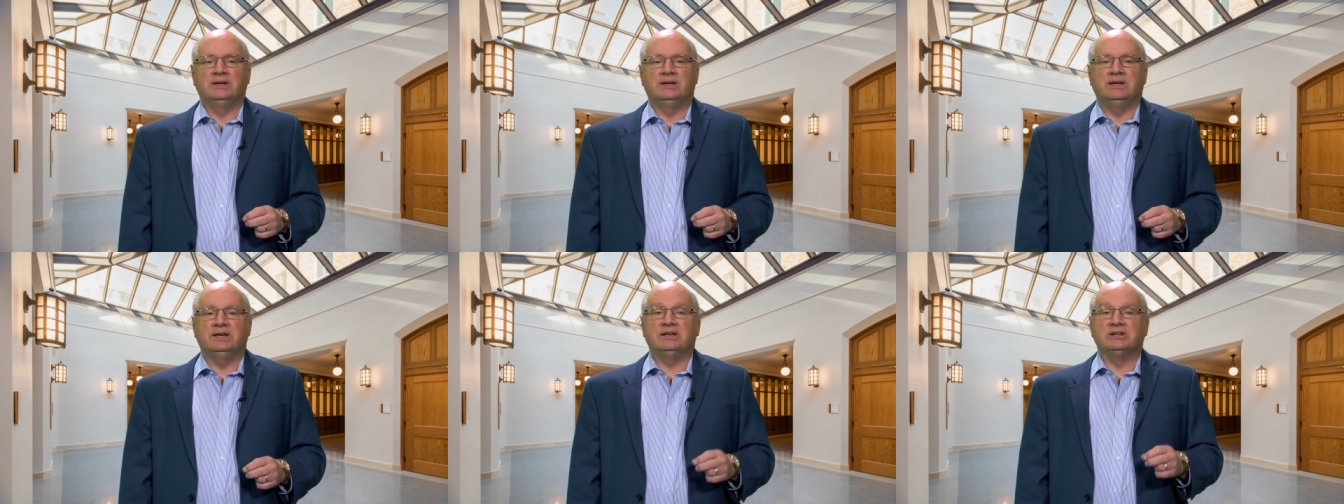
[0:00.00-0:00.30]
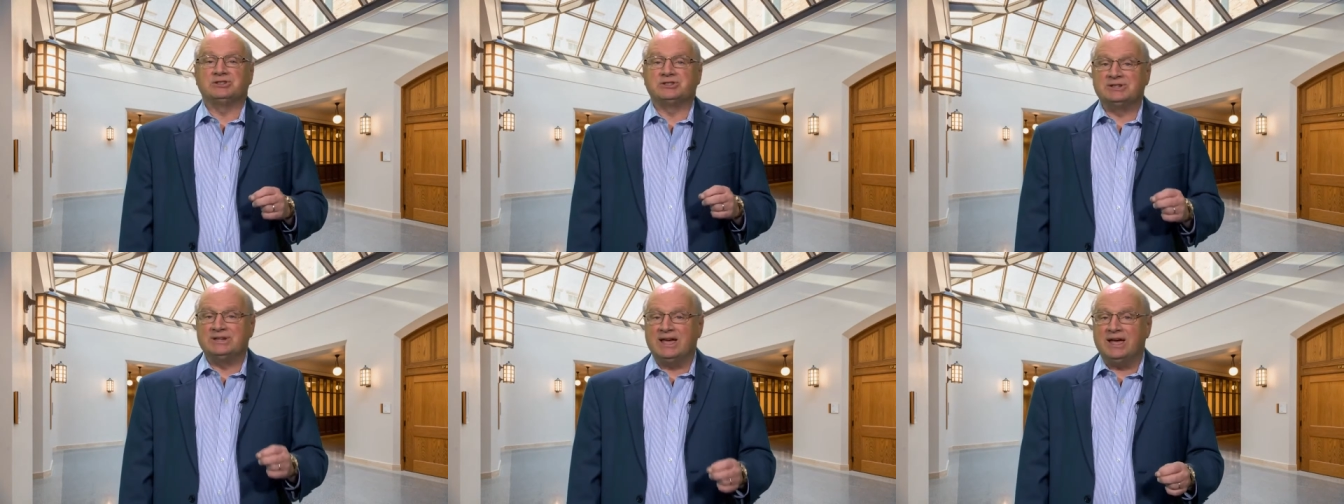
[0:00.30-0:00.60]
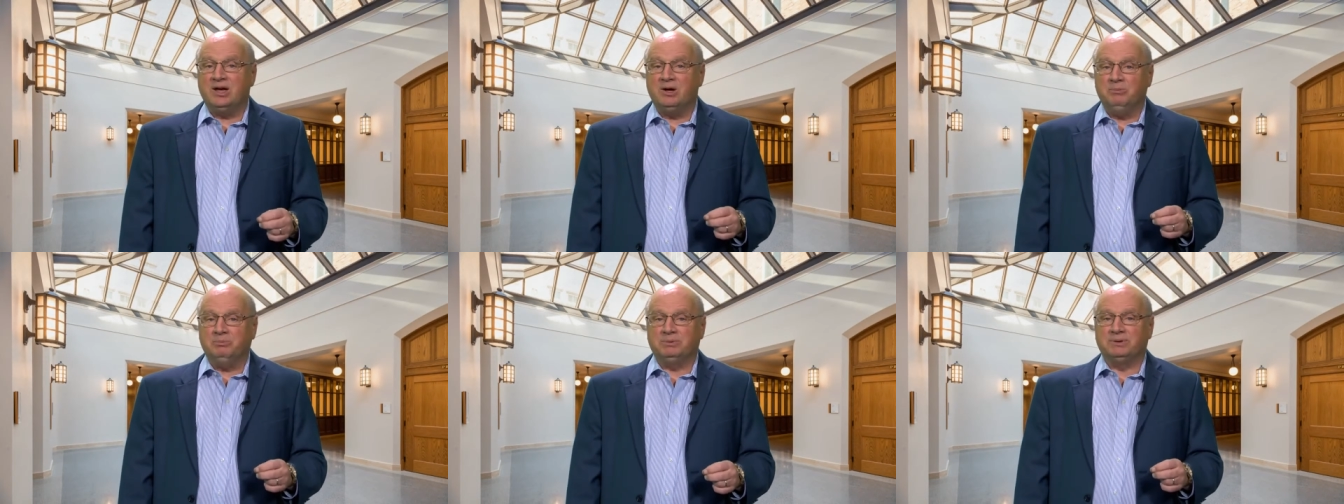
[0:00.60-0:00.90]
is
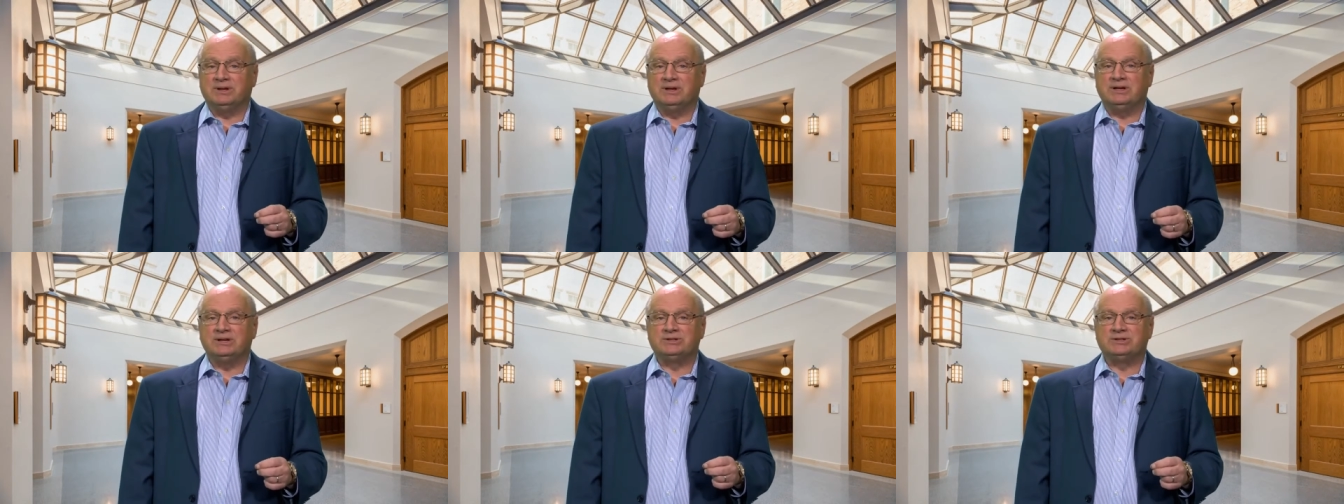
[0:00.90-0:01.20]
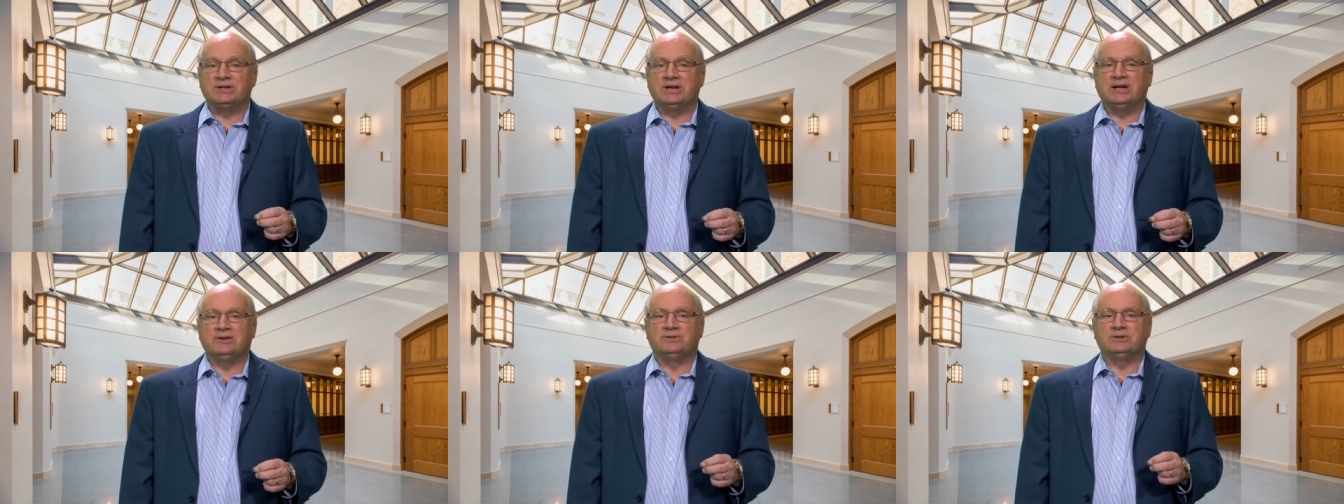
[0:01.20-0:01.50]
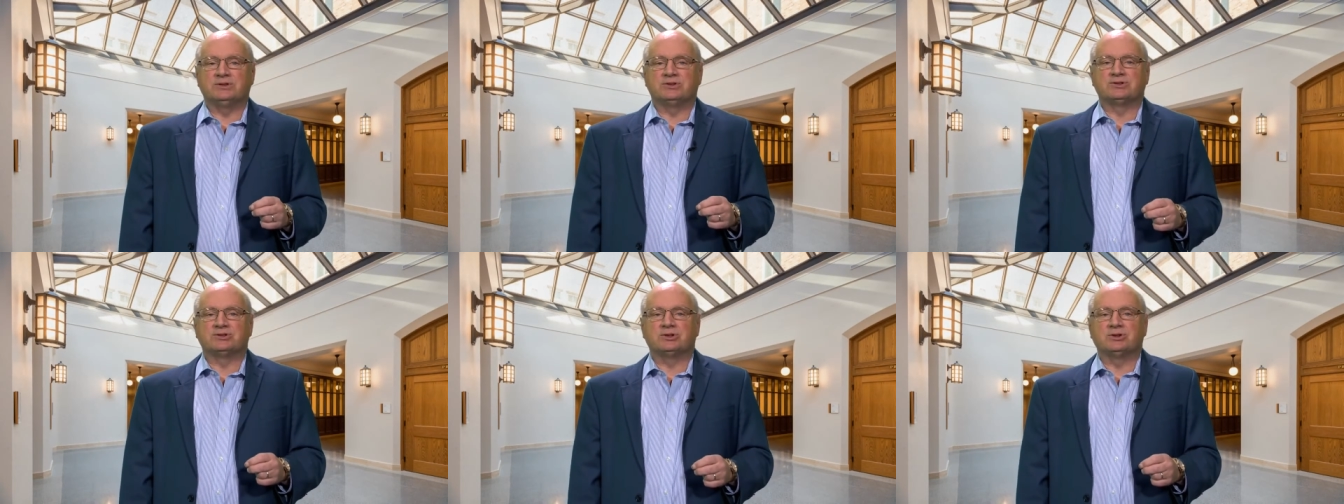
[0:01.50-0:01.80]
now placed at
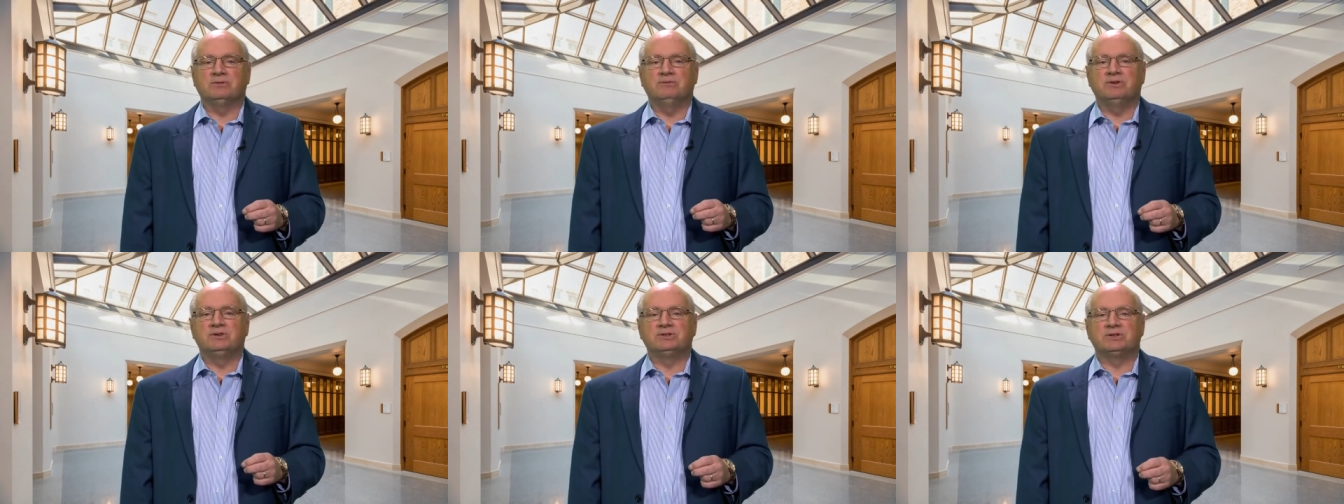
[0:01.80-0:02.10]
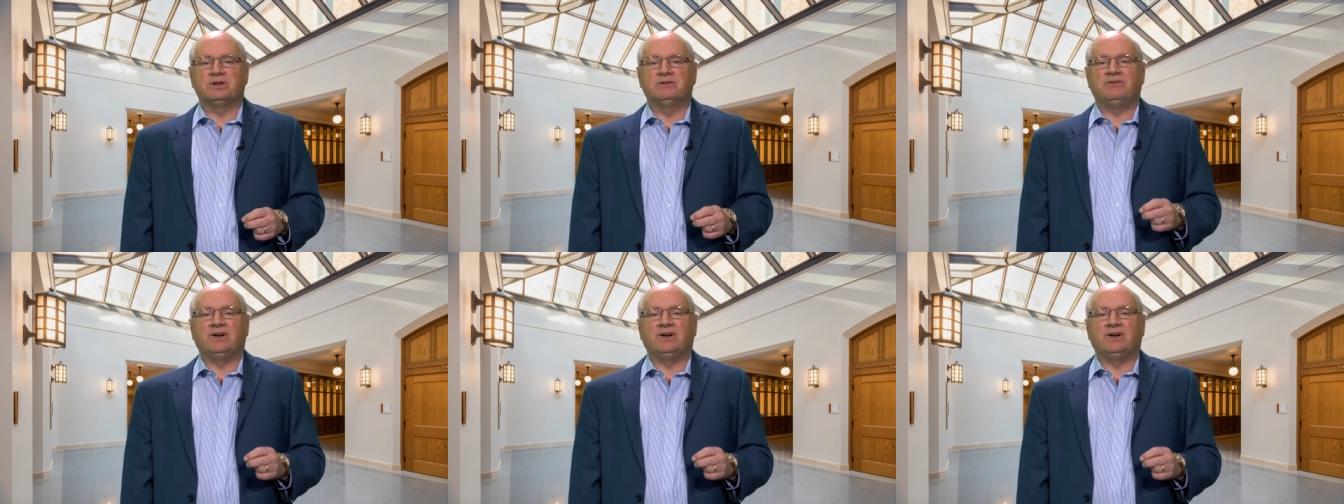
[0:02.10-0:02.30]
the service of